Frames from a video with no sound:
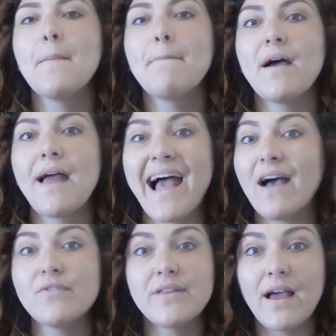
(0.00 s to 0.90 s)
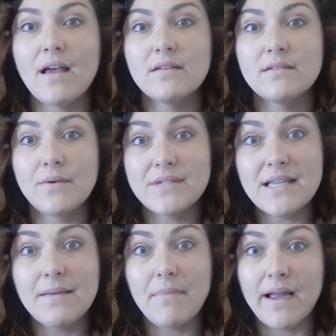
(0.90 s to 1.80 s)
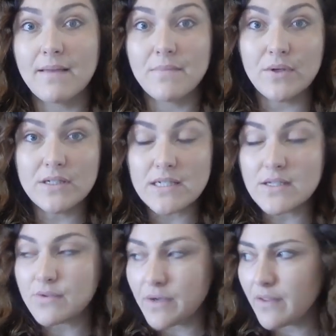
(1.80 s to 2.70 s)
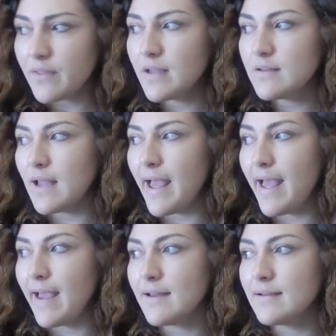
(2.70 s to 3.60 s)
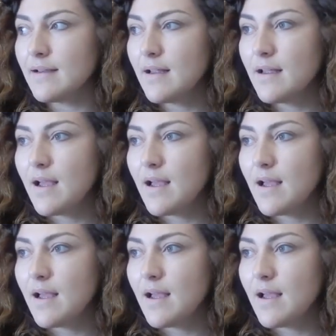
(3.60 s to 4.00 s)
But after that, that was it. My immunity strengthened, and